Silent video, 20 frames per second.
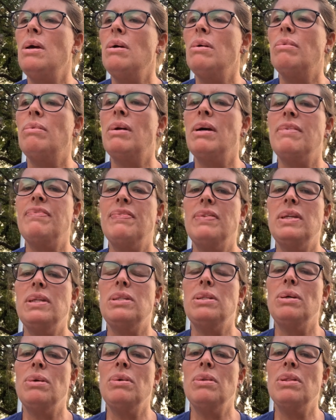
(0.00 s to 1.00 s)
Roughly
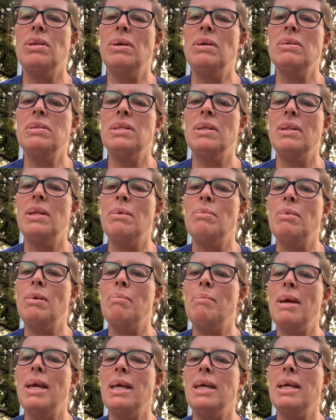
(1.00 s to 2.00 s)
2/3 of them will
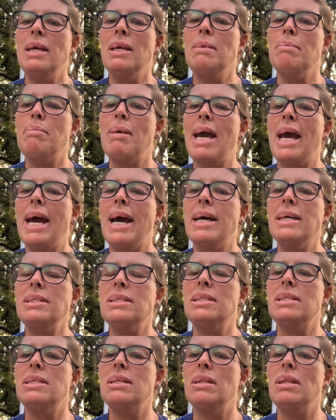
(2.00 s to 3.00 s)
make it
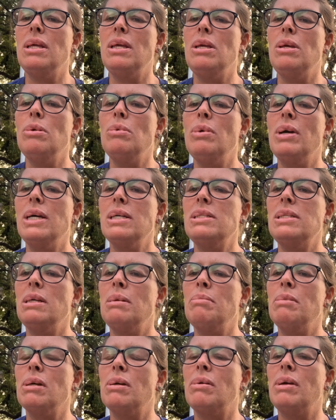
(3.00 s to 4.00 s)
past the U.S.
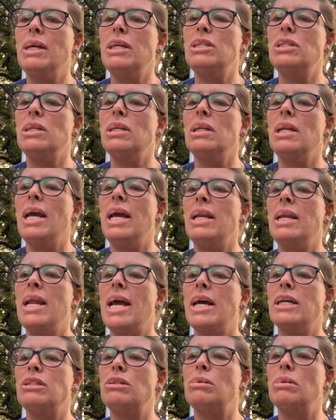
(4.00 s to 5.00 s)
Immigration and
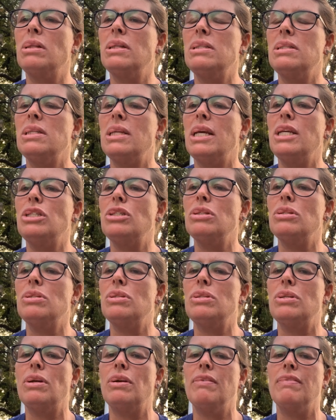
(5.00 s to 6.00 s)
Naturalization
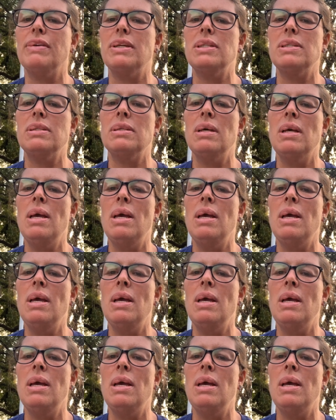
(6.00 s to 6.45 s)
Service.